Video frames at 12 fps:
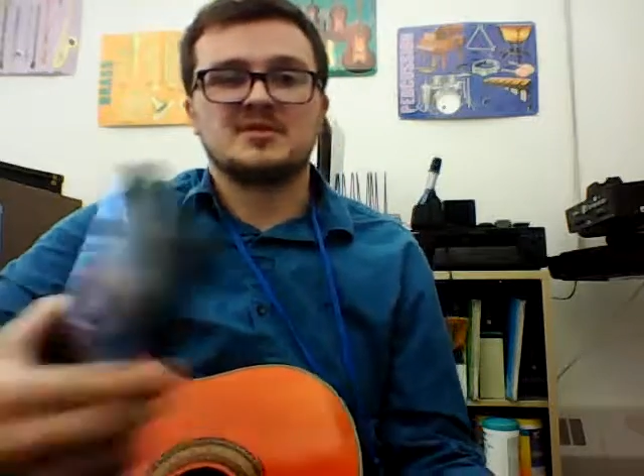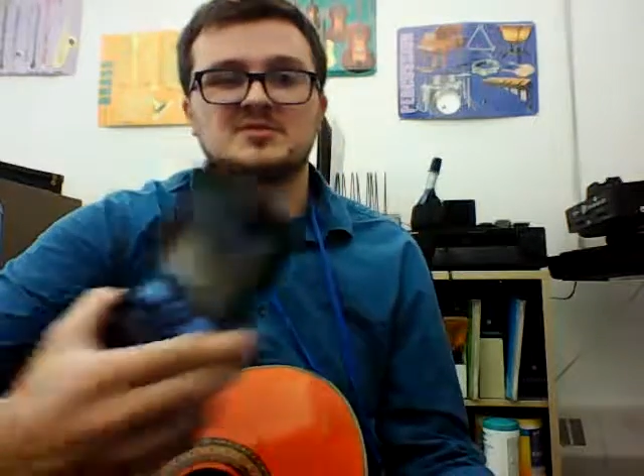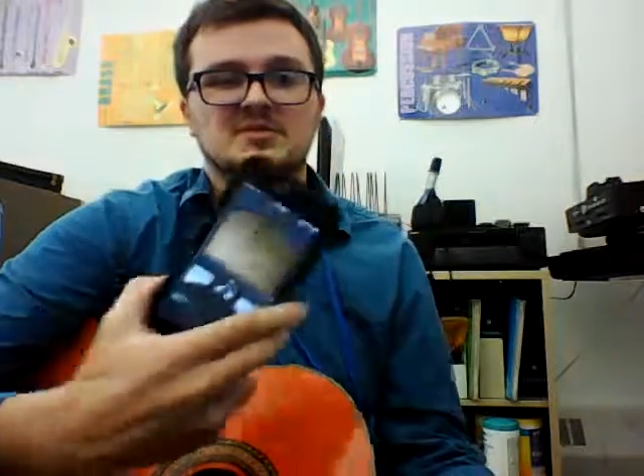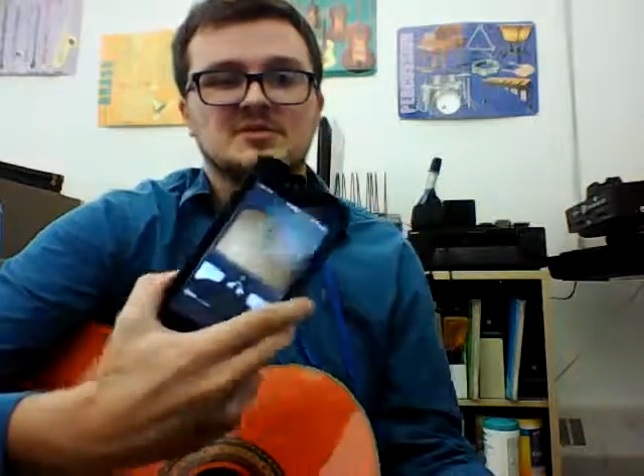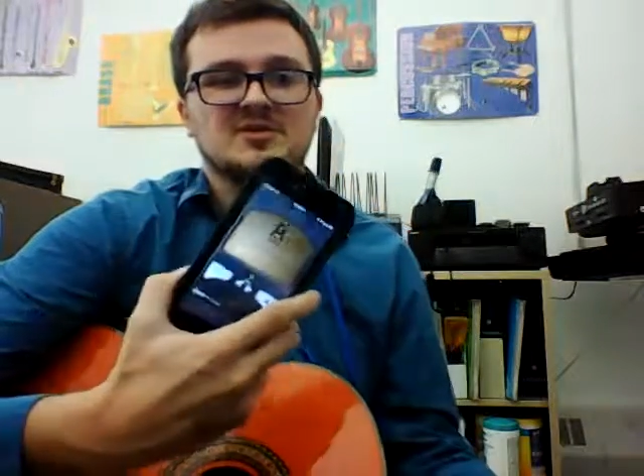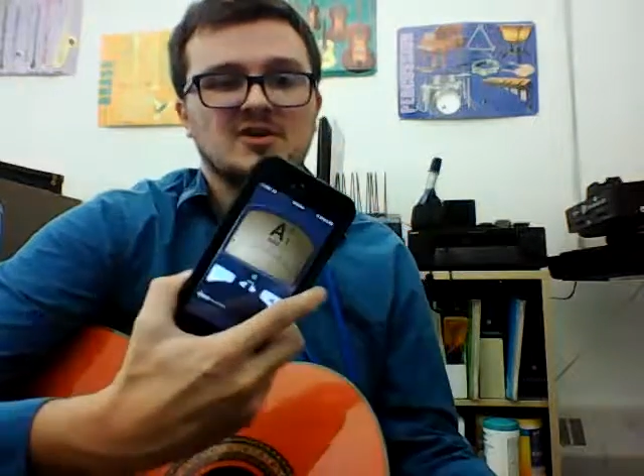This
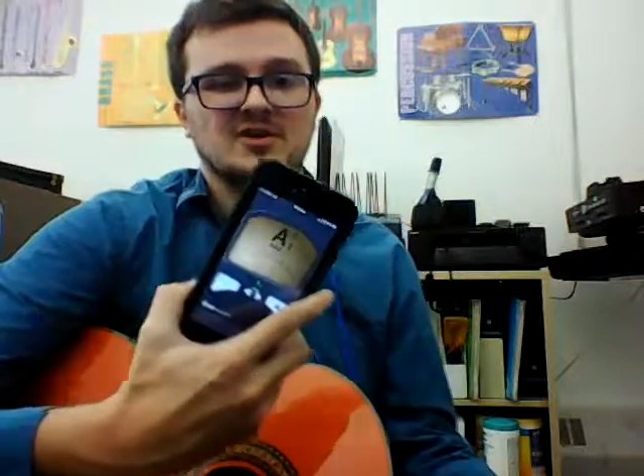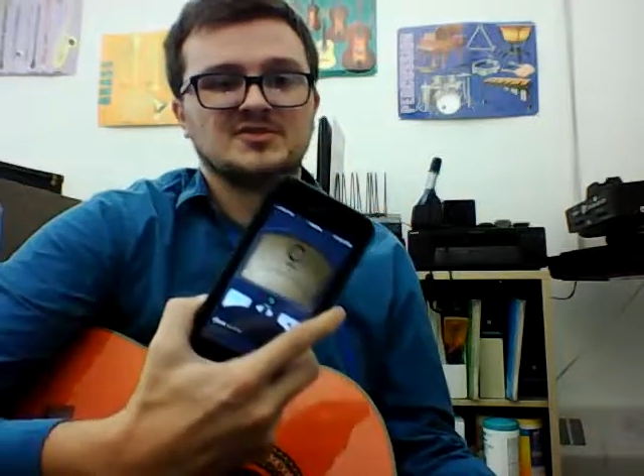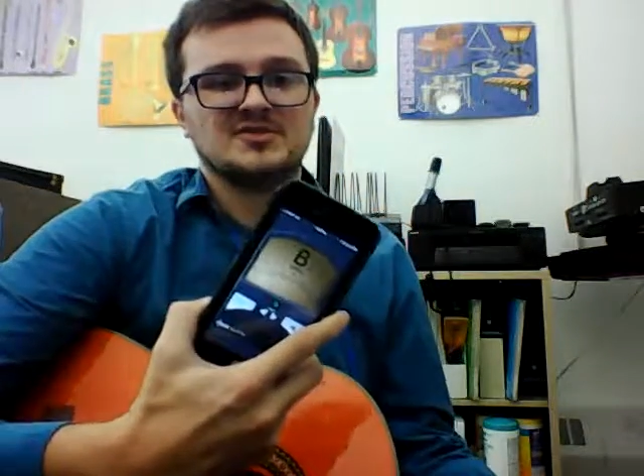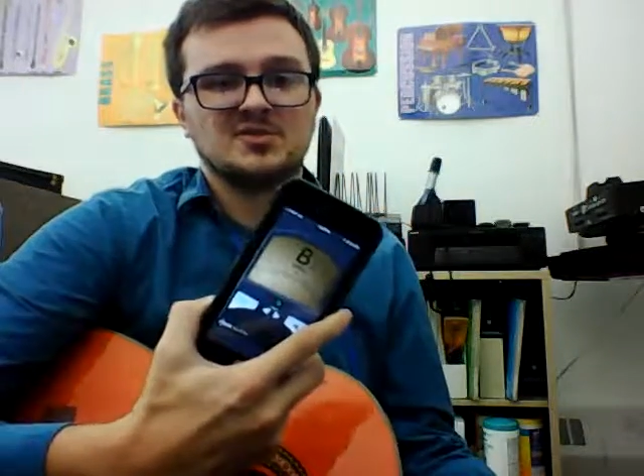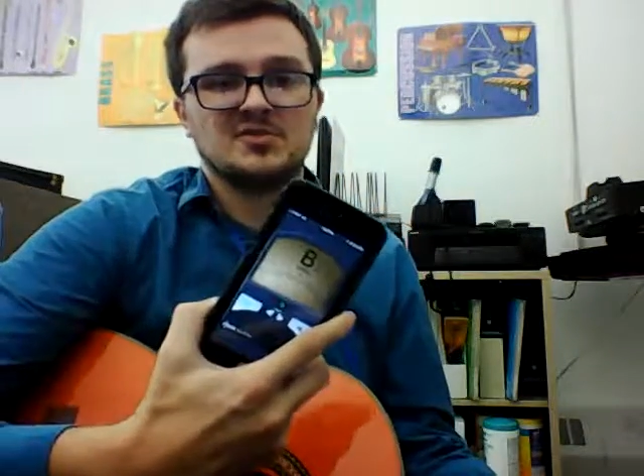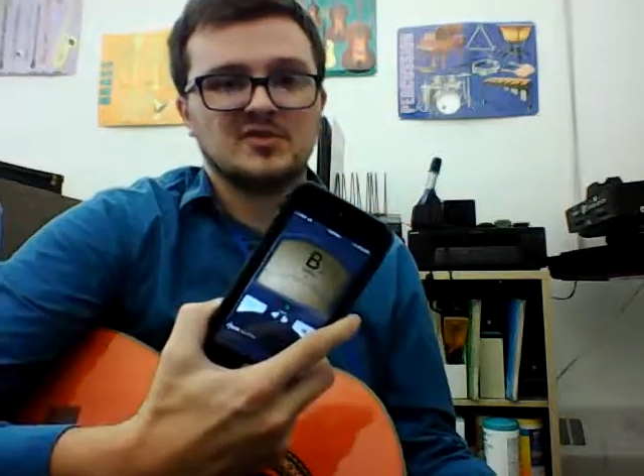one is
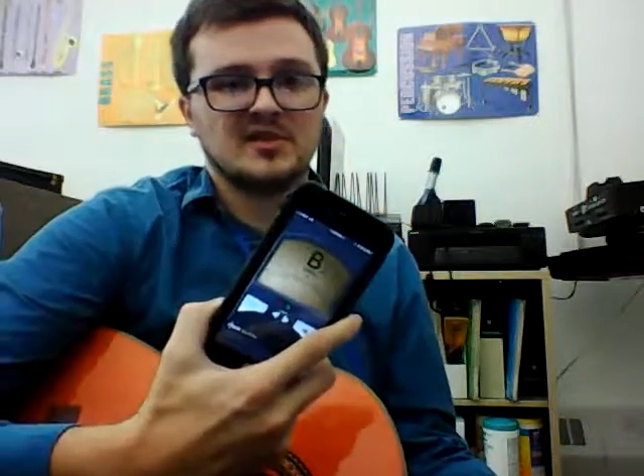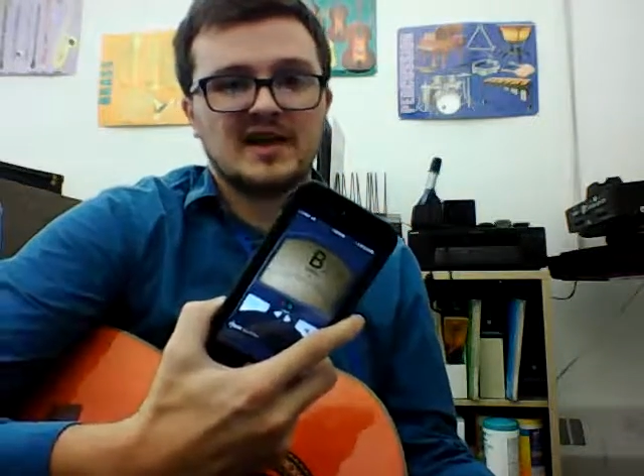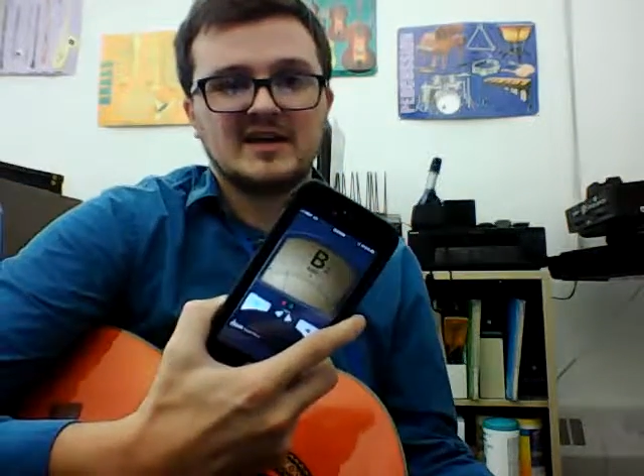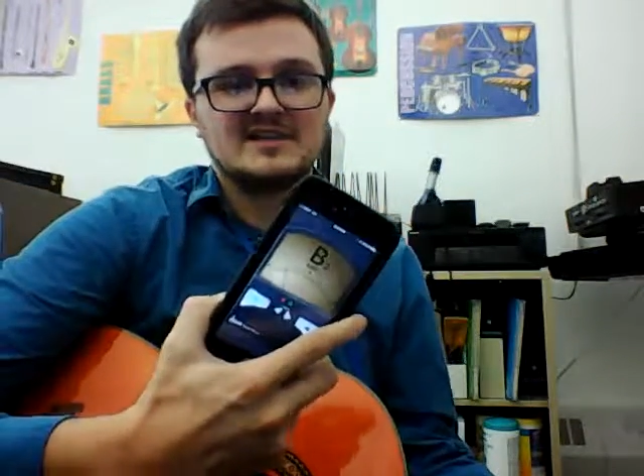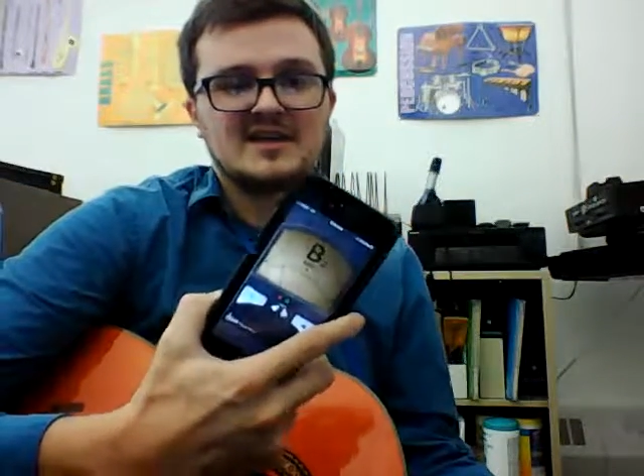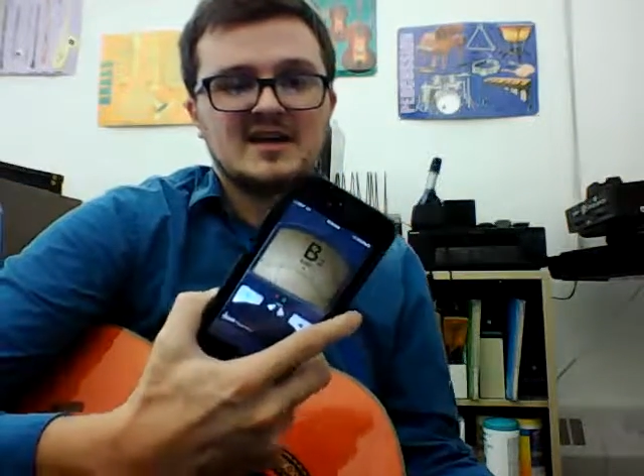called Tuner
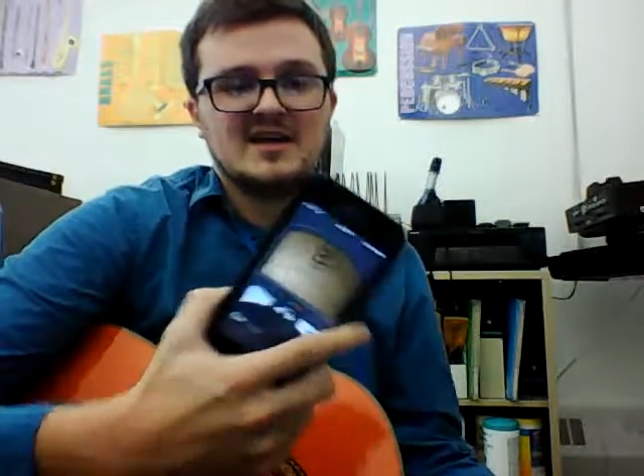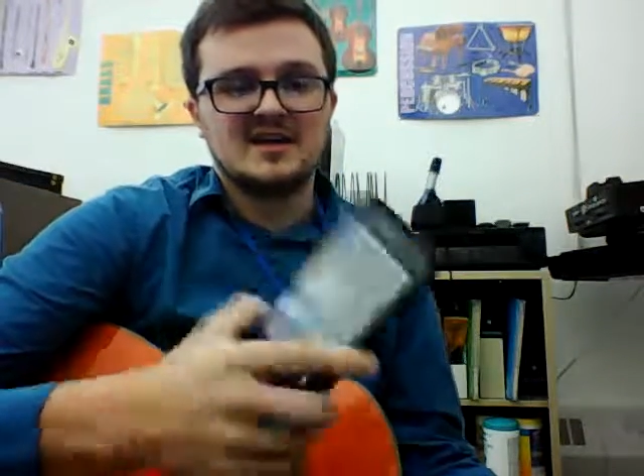Lite.